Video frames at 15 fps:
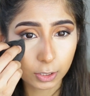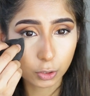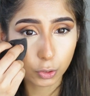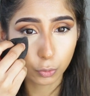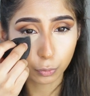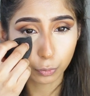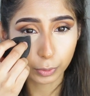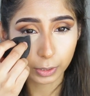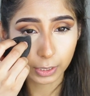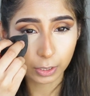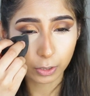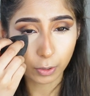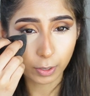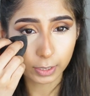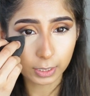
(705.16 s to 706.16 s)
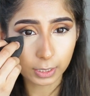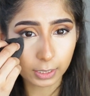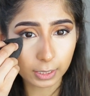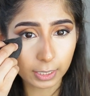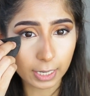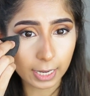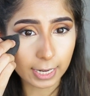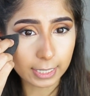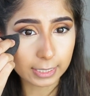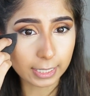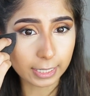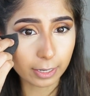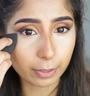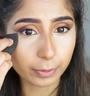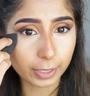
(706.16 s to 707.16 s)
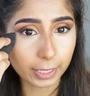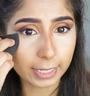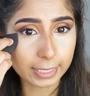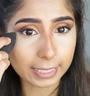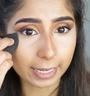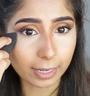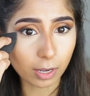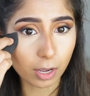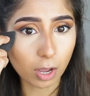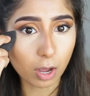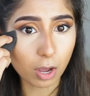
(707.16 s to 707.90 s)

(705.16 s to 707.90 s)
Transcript: to really go underneath the eyes, then I realized like,